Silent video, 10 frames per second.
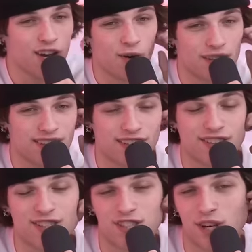no, You're it
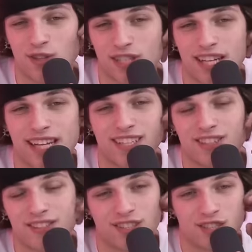literally shows it. It
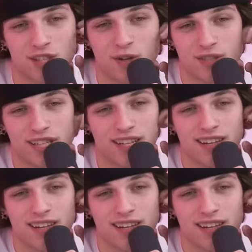literally shows You're it.